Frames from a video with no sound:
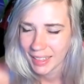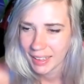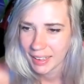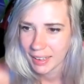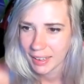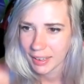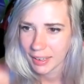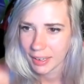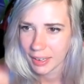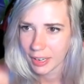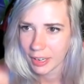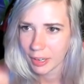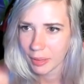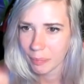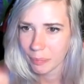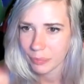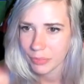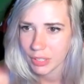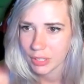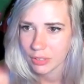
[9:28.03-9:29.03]

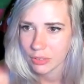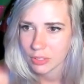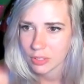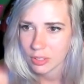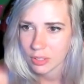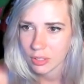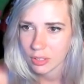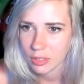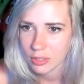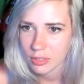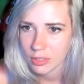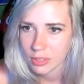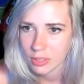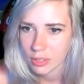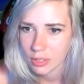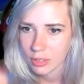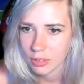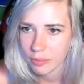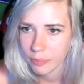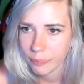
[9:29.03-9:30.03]
know,
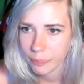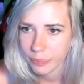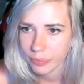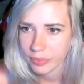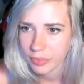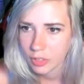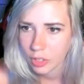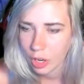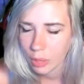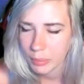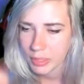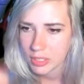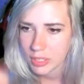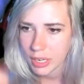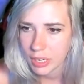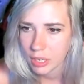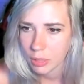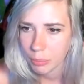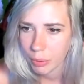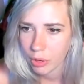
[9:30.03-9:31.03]
to commentate
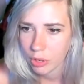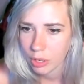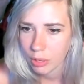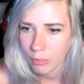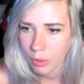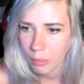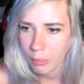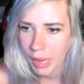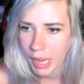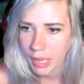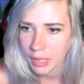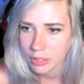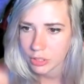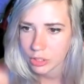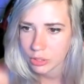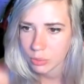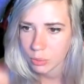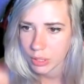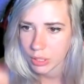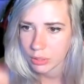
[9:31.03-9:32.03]
your Pokemon
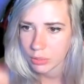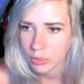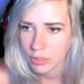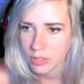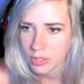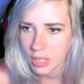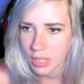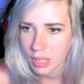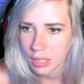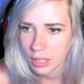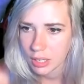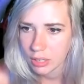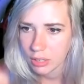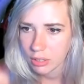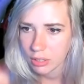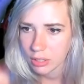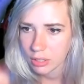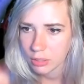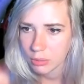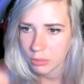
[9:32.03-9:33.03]
match where you would stand here
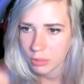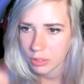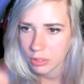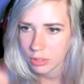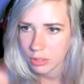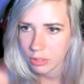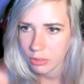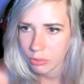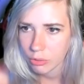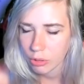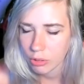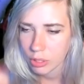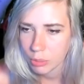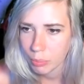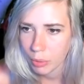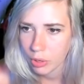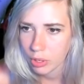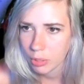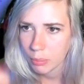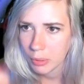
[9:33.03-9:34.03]
and you would, you know, throw your
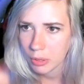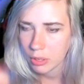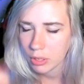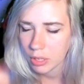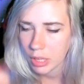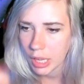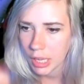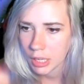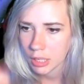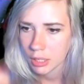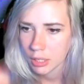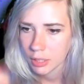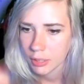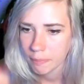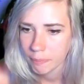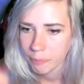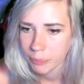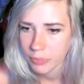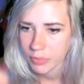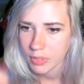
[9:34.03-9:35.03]
Pokemon in that.
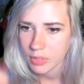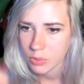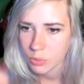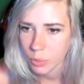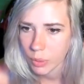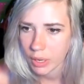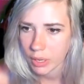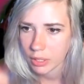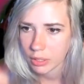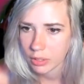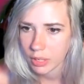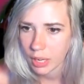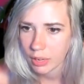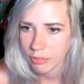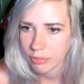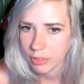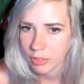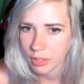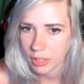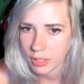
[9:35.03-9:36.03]
Is where you'd have
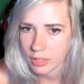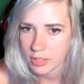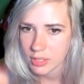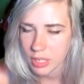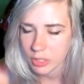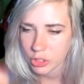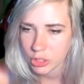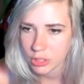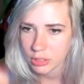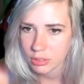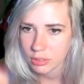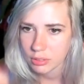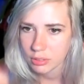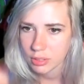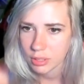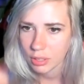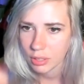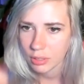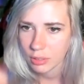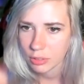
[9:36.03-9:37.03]
the concession. You
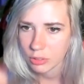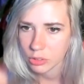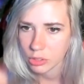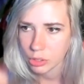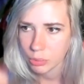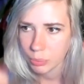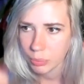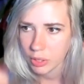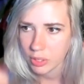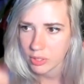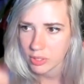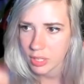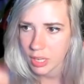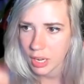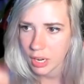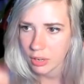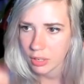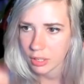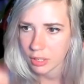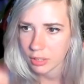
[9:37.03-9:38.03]
got a little jukebox
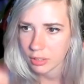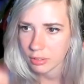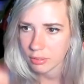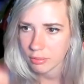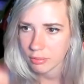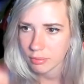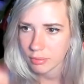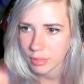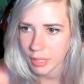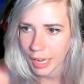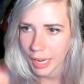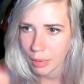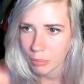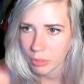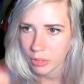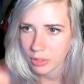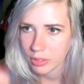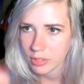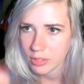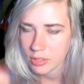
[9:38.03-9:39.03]
there and a camera
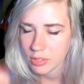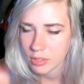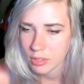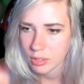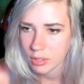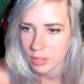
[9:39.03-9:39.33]
that's